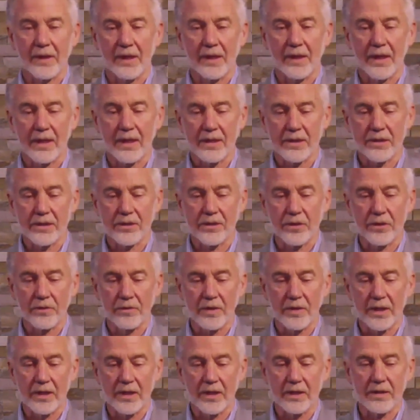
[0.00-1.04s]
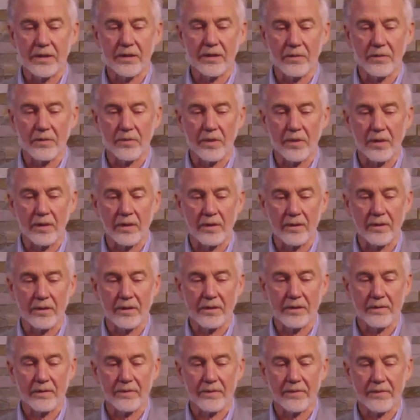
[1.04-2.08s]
Let us tune into the world